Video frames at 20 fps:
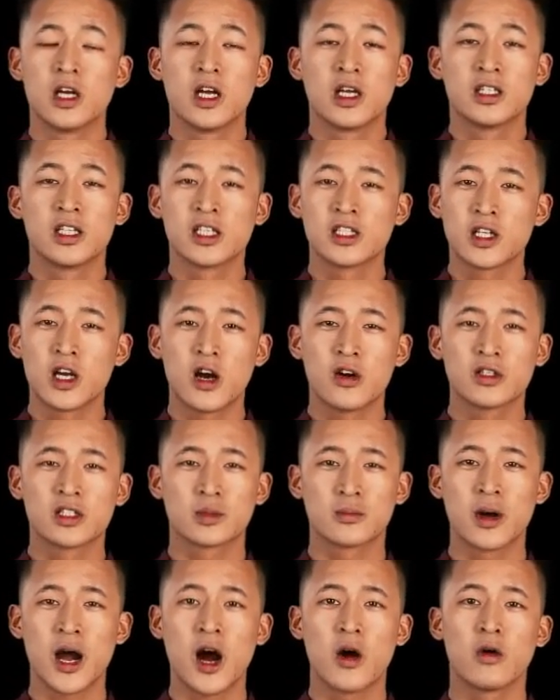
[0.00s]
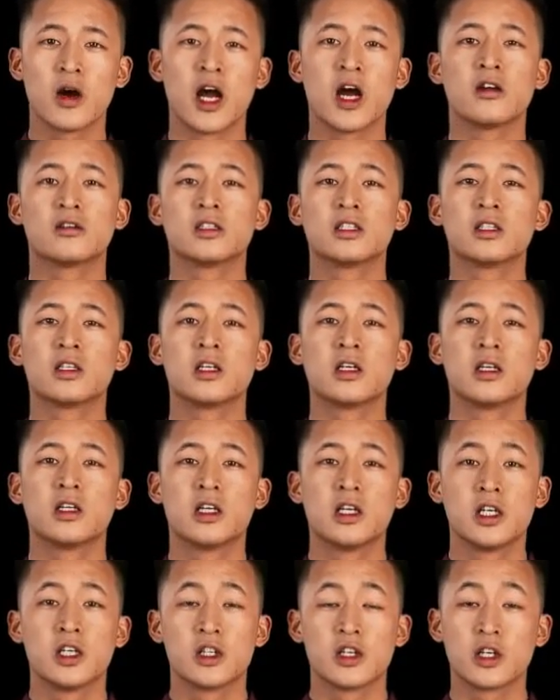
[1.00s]
This card is a powerhouse.
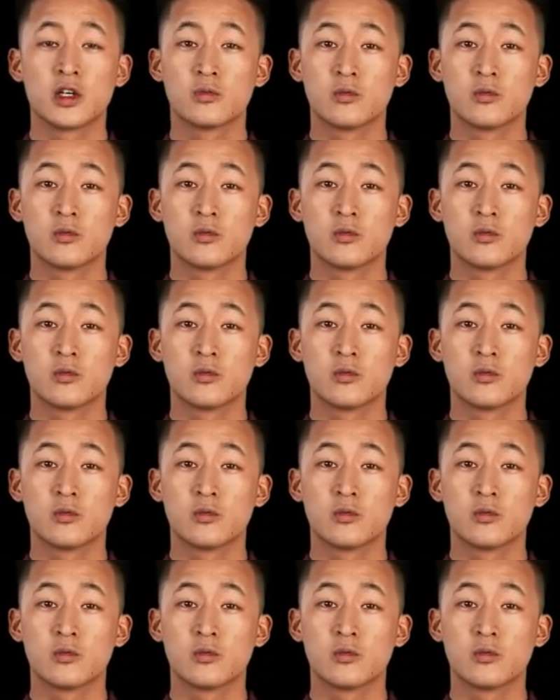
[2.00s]
You can